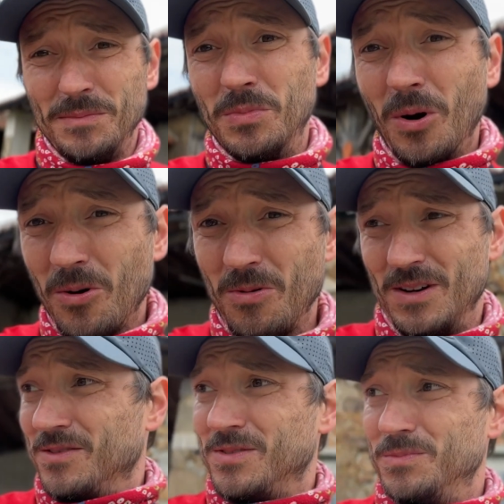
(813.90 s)
broke one
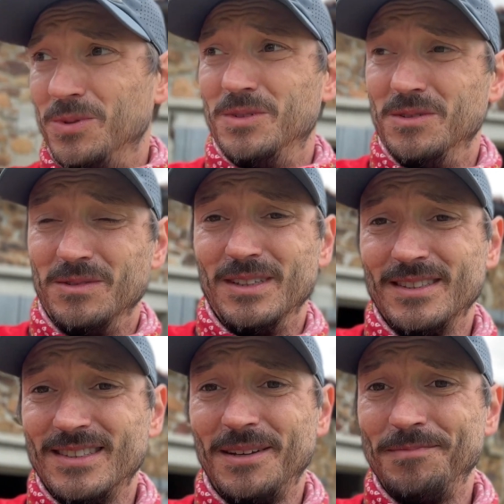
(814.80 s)
of the
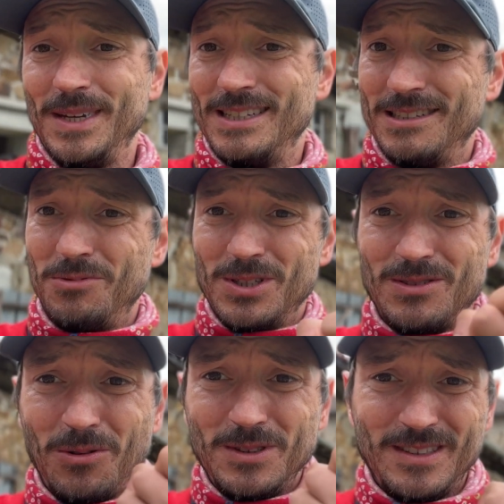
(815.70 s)
petunias because it was
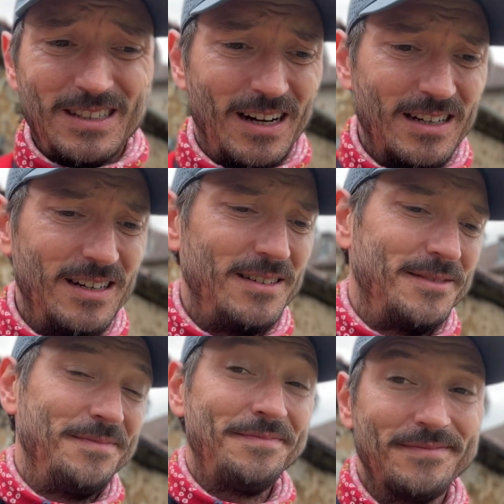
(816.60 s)
so stuck. Oh,
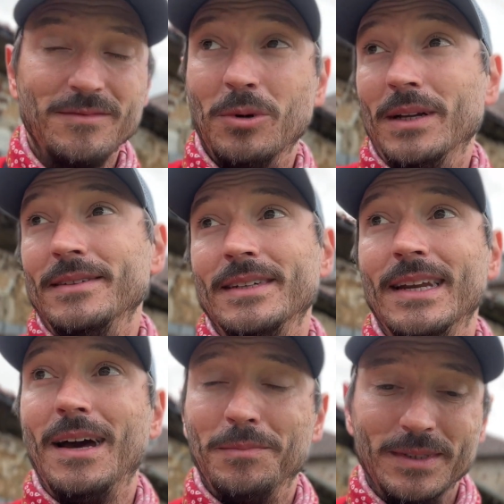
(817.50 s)
well, it
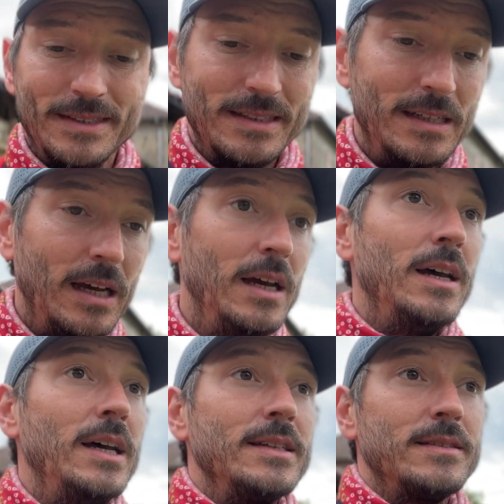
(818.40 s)
happens.
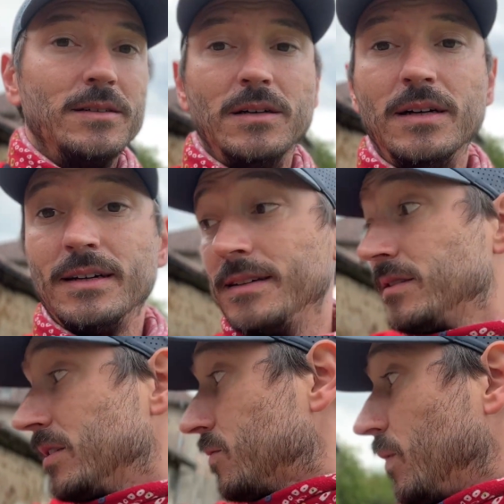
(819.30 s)
So
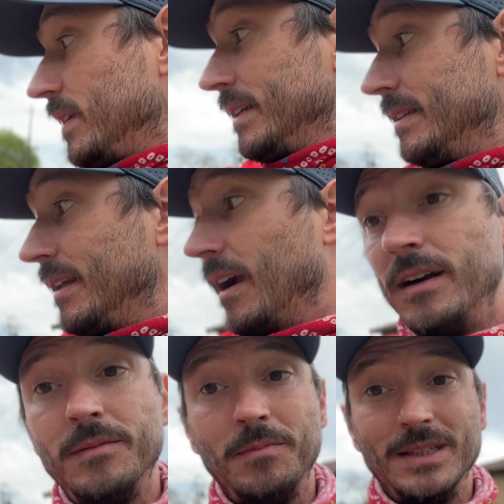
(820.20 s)
just one in
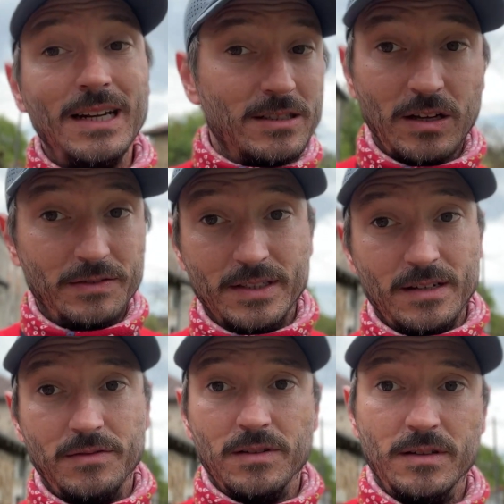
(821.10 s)
there, but there's other
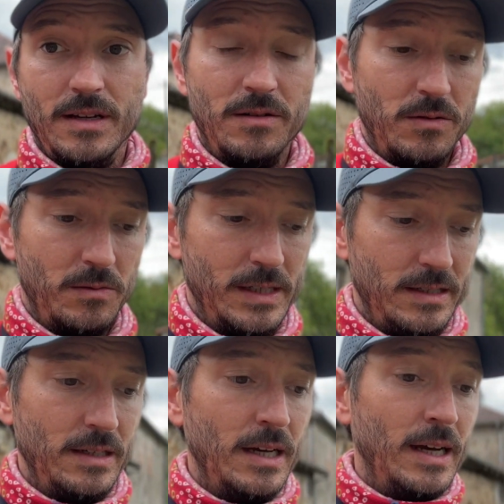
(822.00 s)
stuff in there
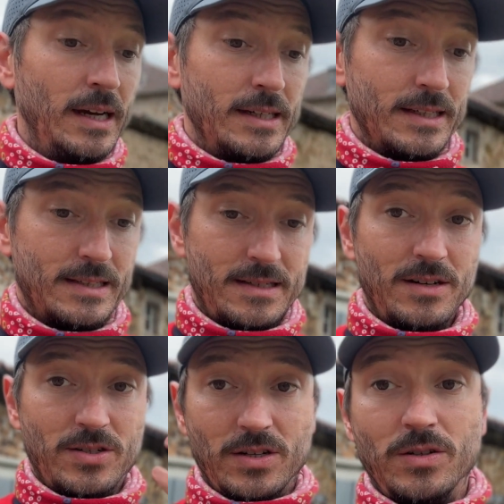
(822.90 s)
already that's
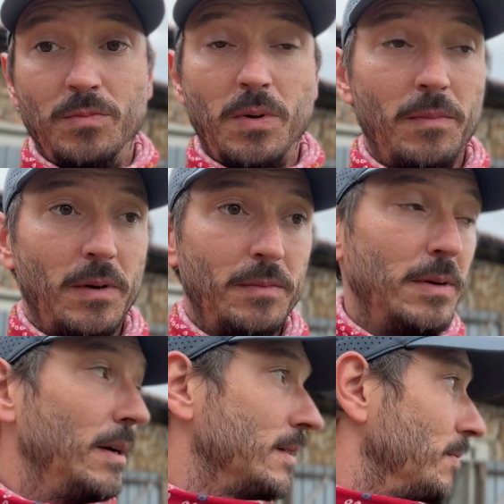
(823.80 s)
starting to pop up
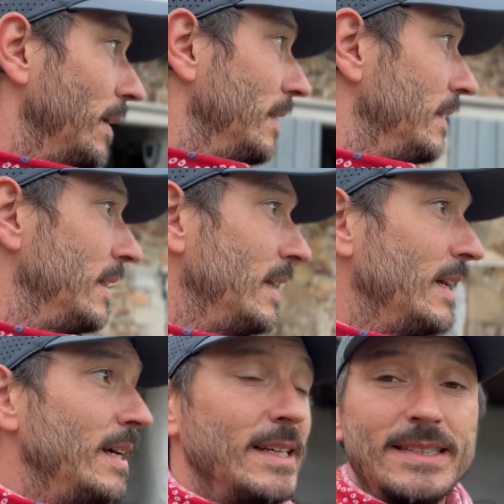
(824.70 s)
as well.
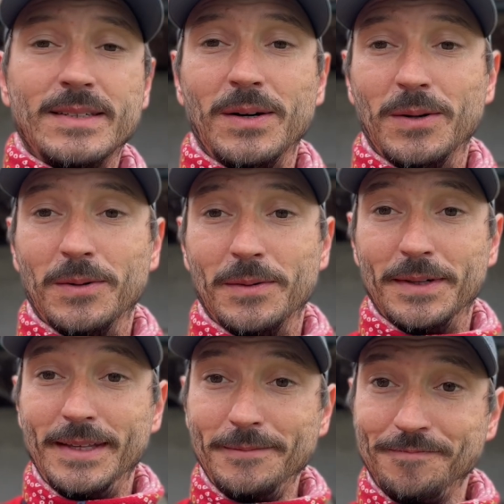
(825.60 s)
So yeah,